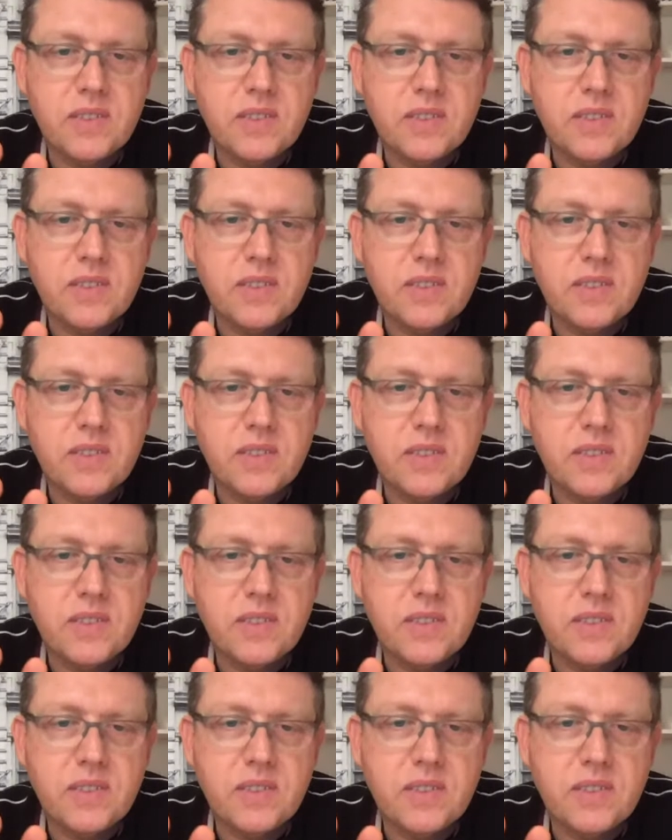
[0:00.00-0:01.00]
I couldn't see
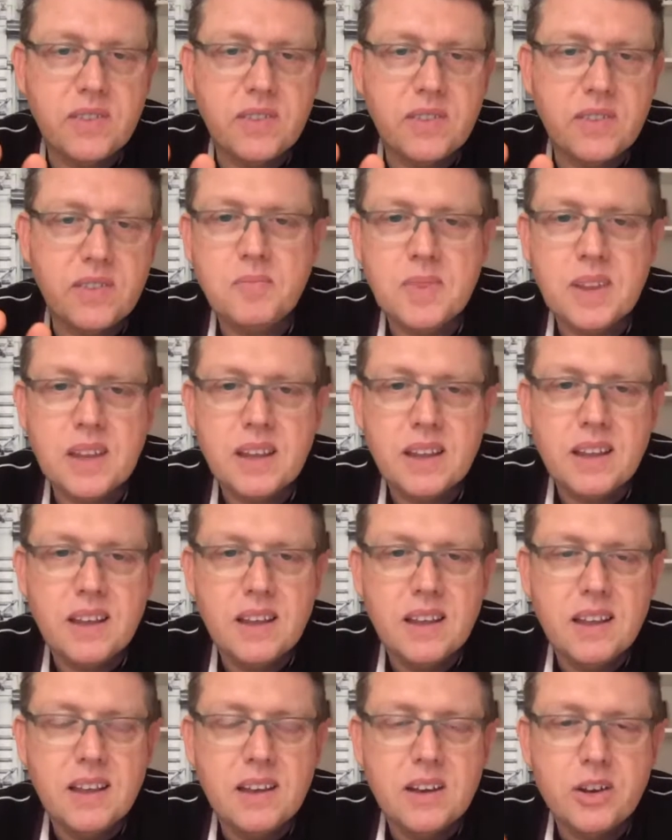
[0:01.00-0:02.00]
it at the time.
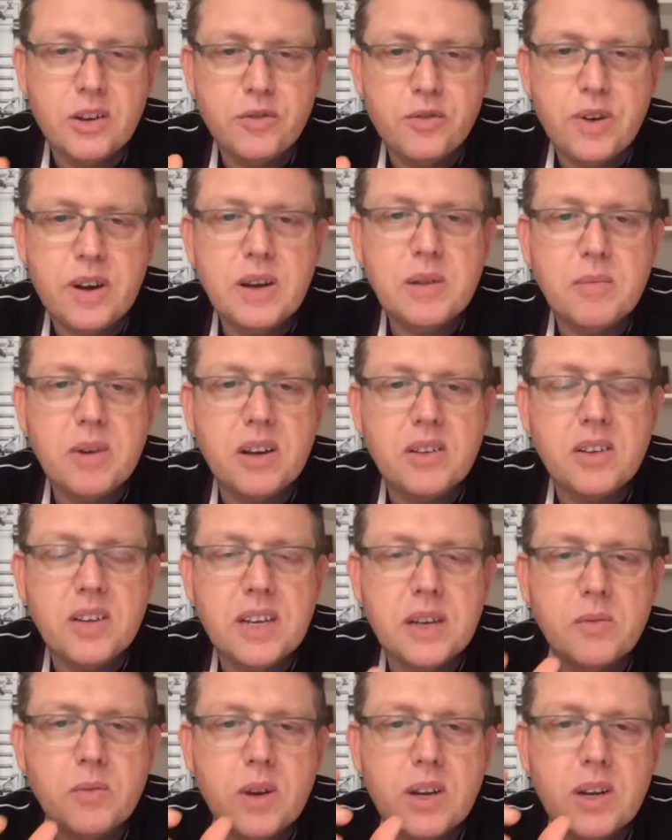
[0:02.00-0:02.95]
A good friend of mine said,